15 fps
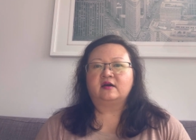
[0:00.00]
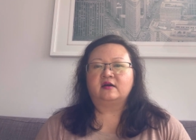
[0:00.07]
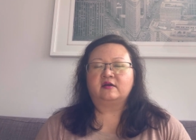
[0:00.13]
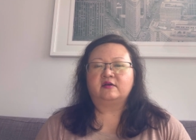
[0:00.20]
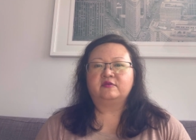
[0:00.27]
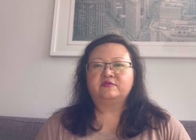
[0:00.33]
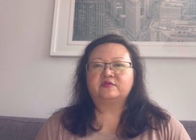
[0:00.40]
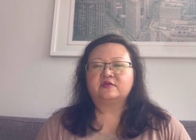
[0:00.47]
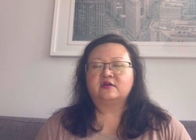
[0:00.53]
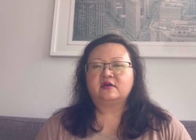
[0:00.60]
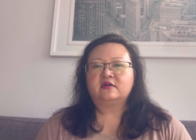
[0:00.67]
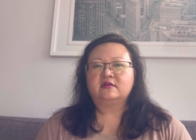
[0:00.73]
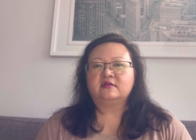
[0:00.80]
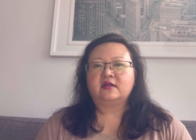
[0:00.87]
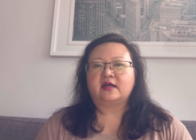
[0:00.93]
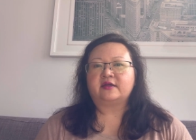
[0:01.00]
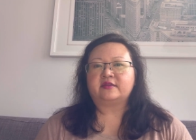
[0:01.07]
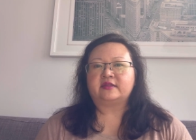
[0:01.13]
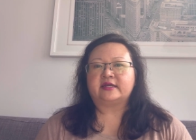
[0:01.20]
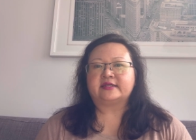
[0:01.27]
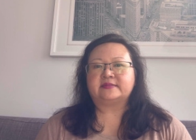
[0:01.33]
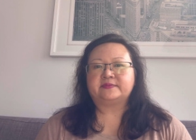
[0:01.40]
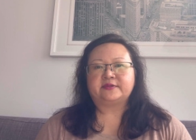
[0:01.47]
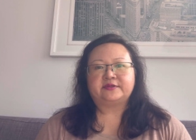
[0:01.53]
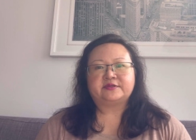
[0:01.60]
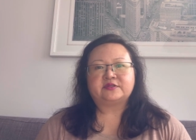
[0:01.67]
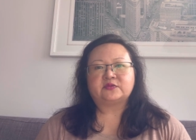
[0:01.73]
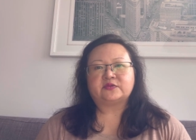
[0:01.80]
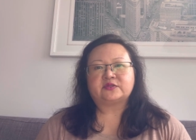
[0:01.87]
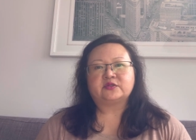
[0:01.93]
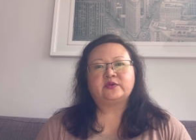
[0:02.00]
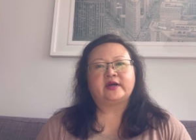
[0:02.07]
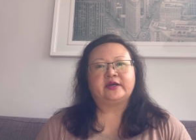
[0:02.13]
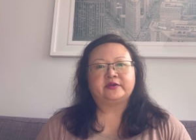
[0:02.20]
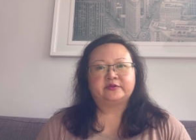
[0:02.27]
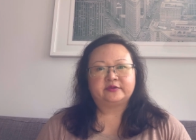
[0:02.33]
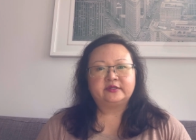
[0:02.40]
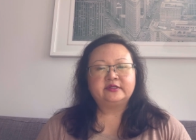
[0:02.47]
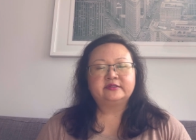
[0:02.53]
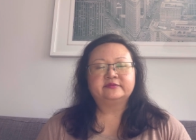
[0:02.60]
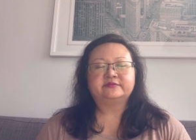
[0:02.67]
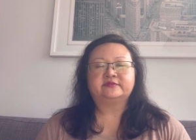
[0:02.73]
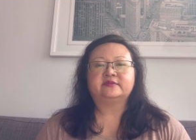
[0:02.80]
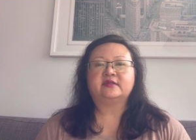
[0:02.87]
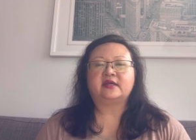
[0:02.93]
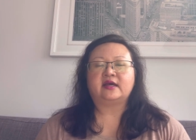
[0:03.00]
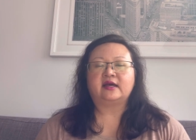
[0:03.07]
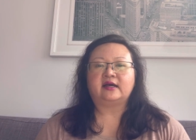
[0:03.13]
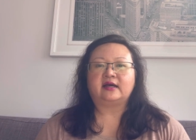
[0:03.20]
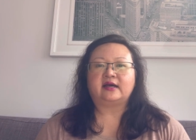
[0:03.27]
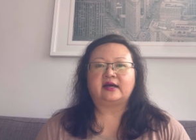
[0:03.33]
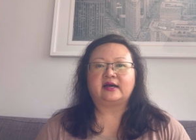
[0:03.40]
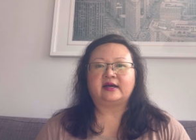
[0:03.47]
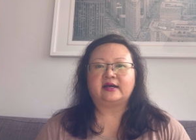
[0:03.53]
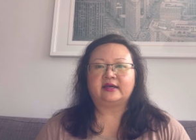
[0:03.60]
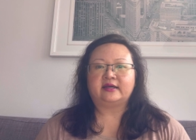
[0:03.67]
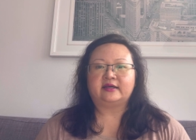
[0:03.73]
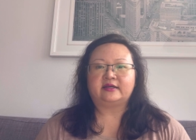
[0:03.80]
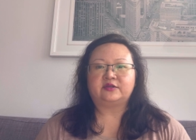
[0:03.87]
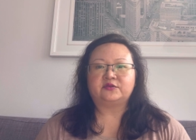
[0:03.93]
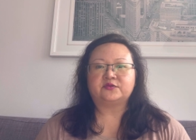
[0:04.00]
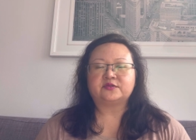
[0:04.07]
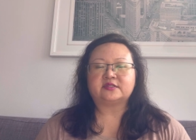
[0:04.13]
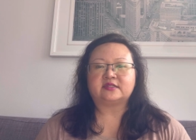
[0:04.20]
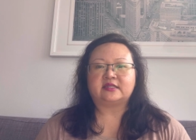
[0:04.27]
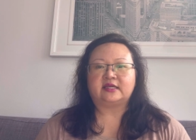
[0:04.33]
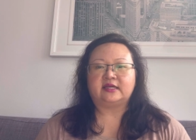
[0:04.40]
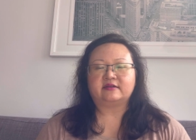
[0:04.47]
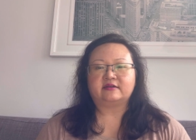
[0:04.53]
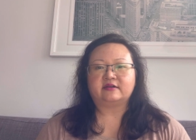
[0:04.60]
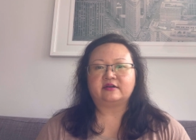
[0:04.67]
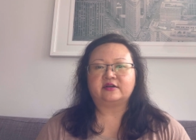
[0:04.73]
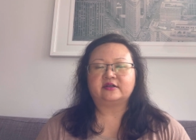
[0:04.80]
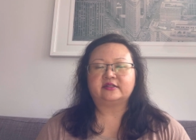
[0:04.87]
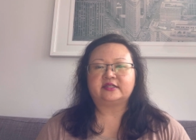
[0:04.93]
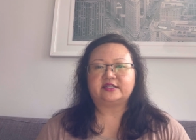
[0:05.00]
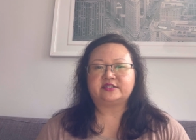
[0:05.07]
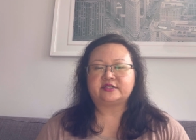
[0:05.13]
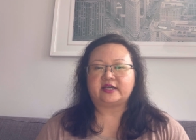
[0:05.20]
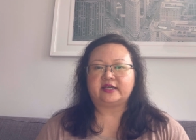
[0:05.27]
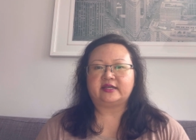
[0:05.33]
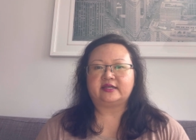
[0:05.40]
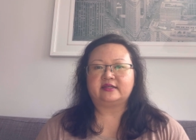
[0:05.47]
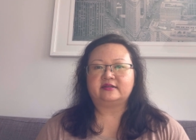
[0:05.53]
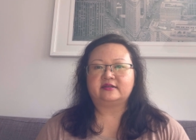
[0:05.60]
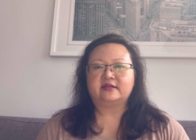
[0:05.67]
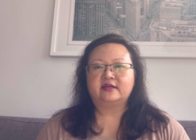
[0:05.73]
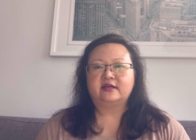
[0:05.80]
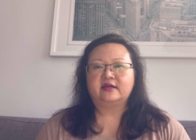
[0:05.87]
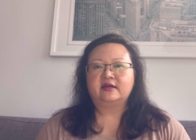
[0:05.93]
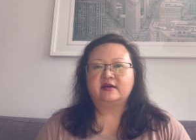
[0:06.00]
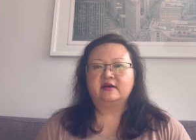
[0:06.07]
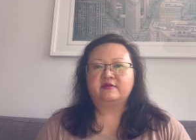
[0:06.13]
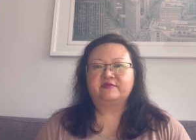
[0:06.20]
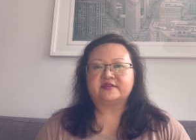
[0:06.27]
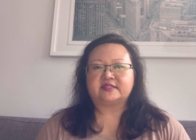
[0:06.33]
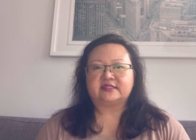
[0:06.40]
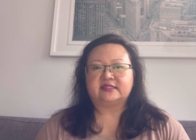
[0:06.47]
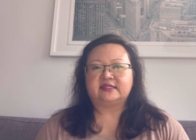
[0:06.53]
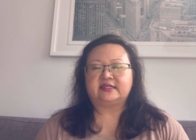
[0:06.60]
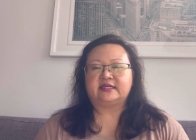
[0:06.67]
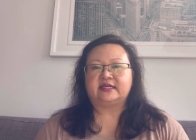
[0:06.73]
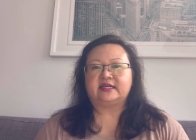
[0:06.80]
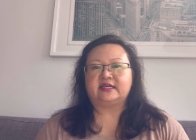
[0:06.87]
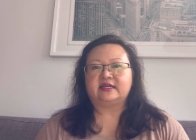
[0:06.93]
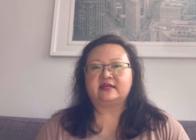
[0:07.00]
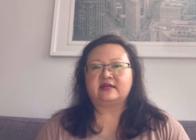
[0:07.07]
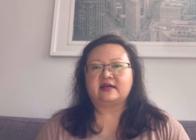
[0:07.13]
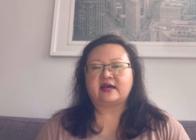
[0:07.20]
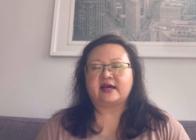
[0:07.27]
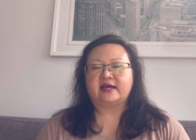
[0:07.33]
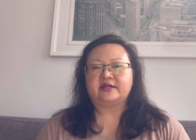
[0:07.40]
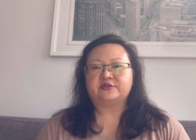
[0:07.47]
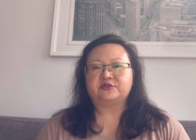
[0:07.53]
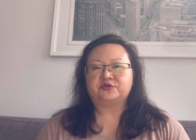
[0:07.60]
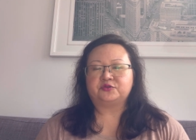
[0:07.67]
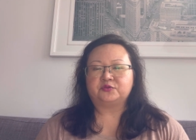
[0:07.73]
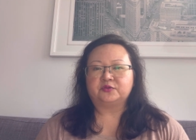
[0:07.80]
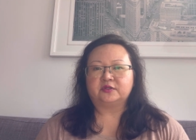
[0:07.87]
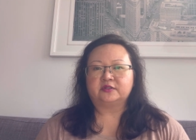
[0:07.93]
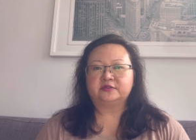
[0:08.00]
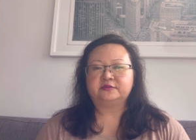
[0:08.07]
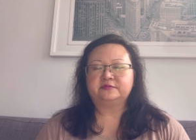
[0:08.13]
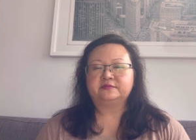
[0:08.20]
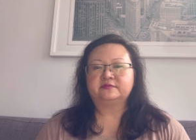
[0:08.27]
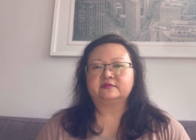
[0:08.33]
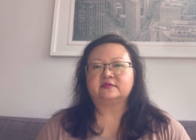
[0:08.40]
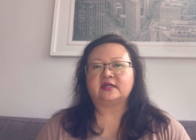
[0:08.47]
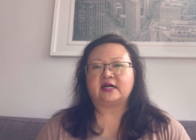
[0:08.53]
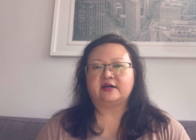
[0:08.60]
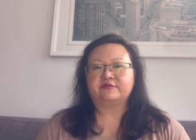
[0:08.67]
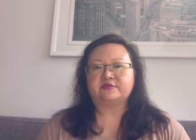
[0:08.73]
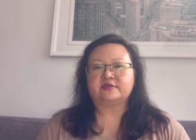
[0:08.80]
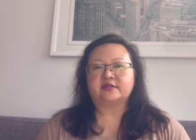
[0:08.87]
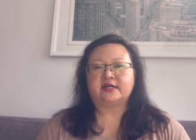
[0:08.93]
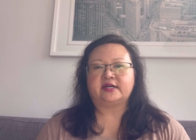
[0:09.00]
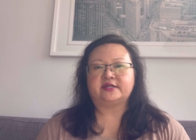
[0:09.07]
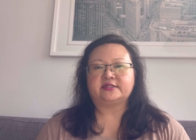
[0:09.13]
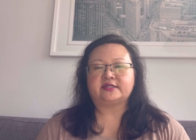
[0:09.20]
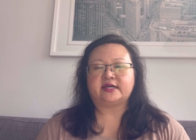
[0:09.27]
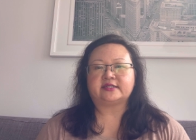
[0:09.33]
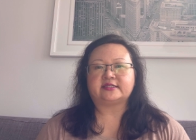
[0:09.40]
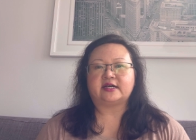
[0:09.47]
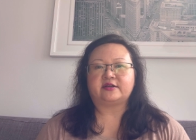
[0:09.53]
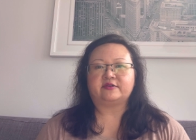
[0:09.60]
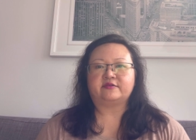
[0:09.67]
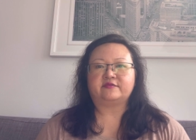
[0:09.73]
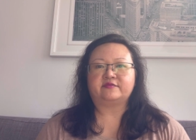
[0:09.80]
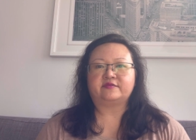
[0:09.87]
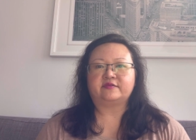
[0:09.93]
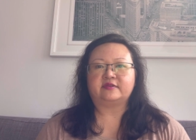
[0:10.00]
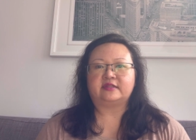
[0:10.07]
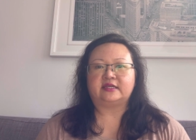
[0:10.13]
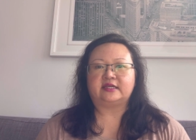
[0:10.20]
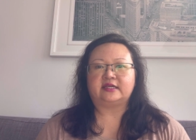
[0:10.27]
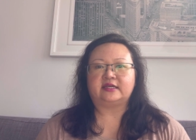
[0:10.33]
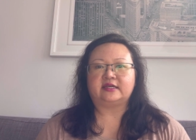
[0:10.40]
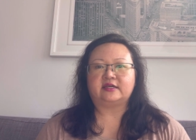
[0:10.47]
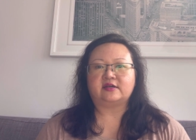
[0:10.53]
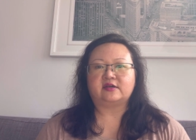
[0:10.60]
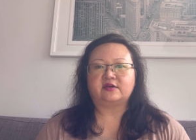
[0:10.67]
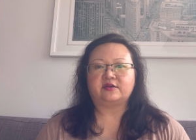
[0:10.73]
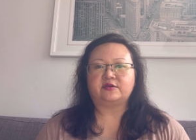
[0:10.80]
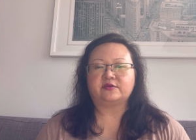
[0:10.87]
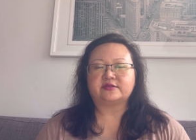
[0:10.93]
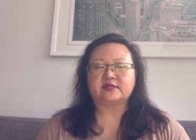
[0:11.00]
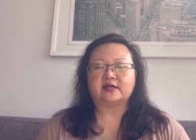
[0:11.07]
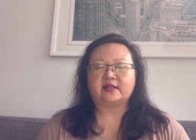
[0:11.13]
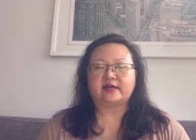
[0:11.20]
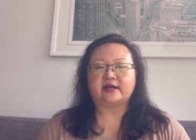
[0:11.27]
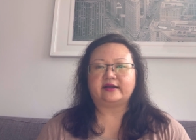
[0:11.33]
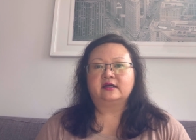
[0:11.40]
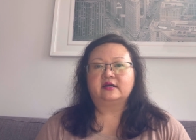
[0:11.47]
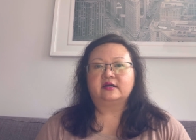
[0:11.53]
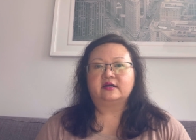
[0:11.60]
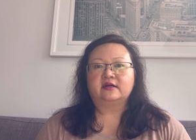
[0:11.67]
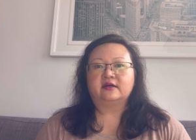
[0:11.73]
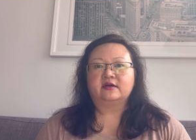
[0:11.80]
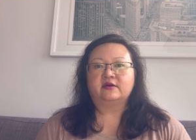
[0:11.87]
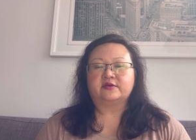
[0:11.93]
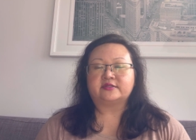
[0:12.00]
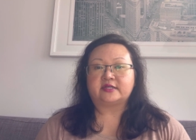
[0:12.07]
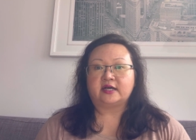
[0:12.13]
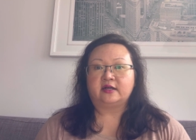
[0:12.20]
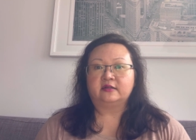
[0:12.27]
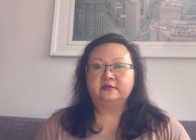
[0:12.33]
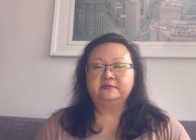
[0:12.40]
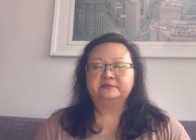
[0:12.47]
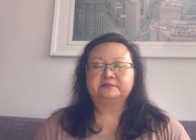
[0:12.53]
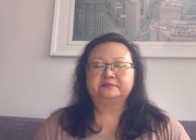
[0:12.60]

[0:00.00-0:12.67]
Overall, the experience was quite good. I used the early check-in facility at Jewel after I checked out of the hotel.